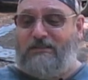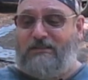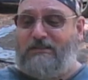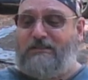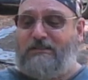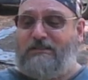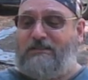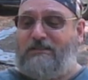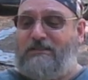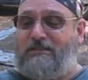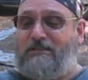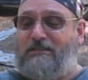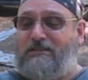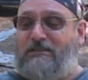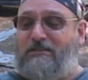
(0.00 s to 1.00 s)

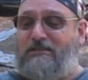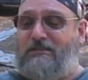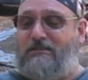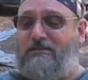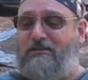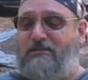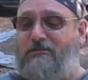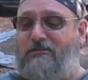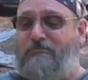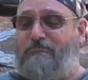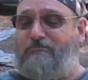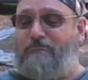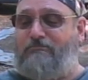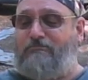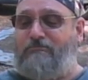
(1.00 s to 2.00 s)

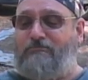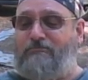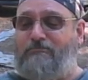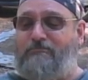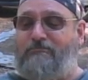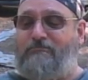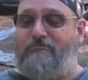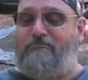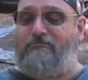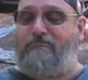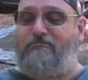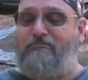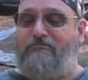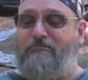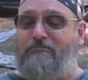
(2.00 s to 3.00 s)

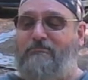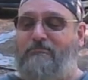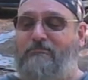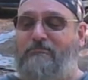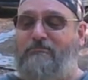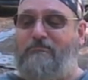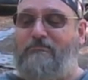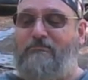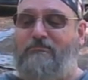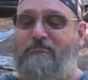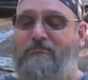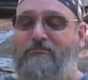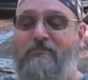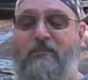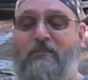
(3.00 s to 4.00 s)

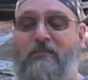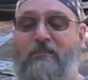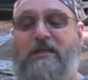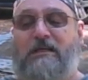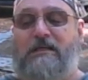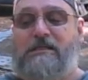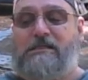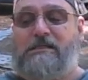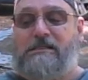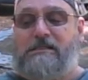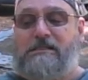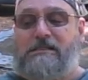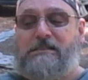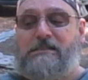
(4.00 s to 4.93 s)
(silence)